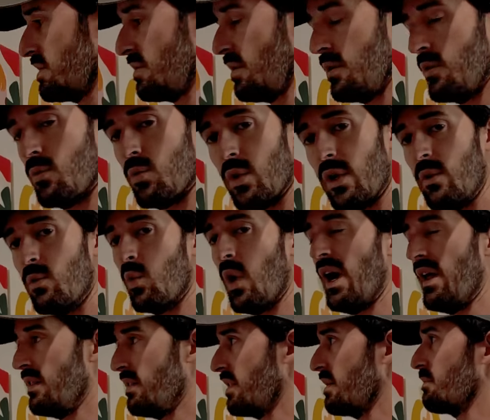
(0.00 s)
So you
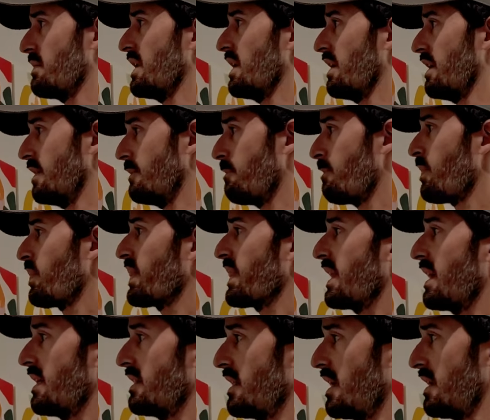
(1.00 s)
re-wetten the mud
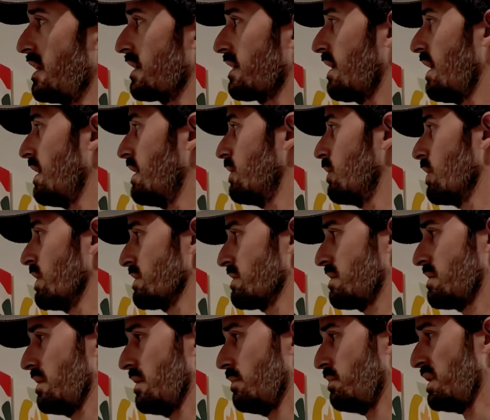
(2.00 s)
and then it kind of wants
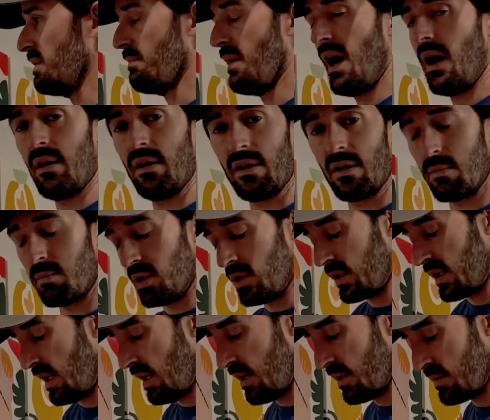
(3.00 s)
to be malleable
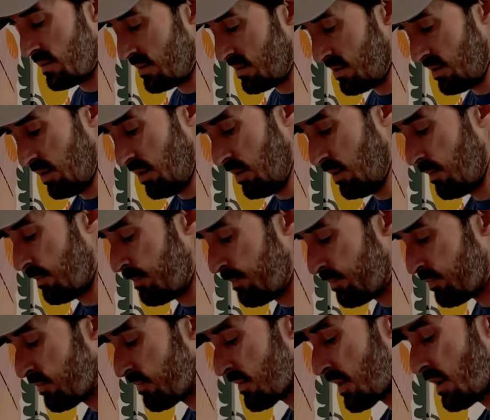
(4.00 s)
again. So
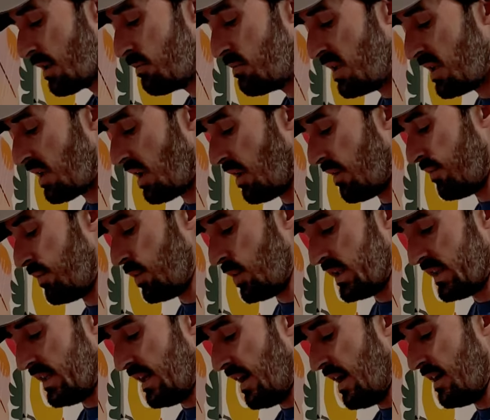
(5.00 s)
be careful
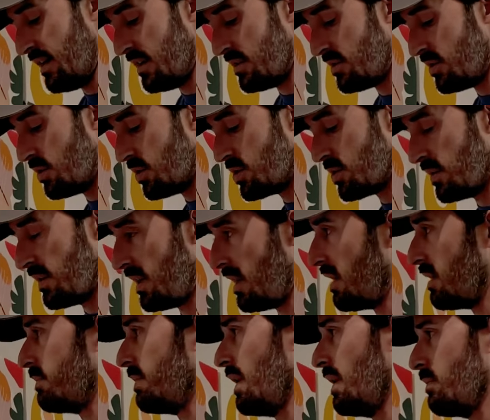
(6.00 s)
with that. It's usually
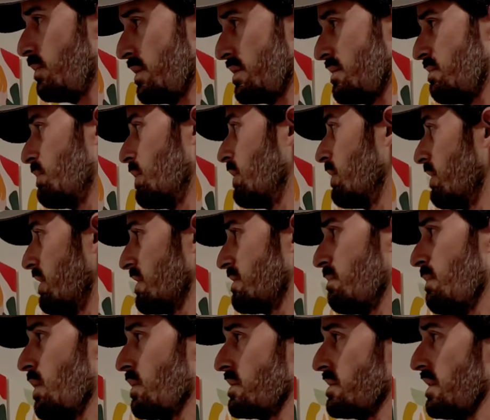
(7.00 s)
not a problem with smooth. It's
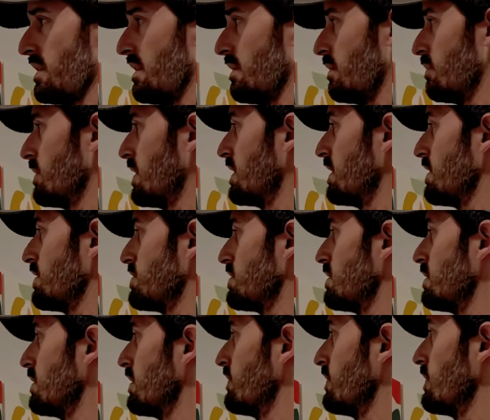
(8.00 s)
mostly an
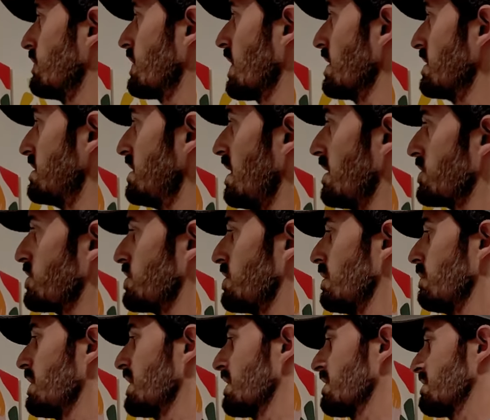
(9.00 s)
issue if you've got texture,
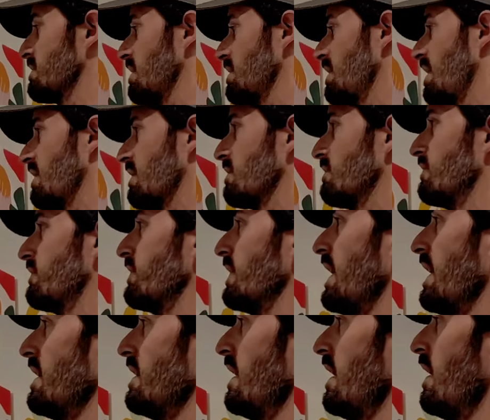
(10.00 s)
because then that can
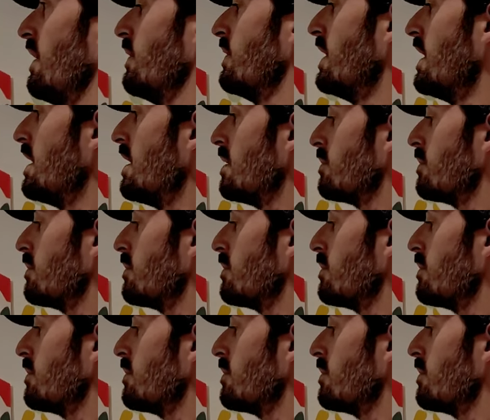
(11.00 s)
flatten out.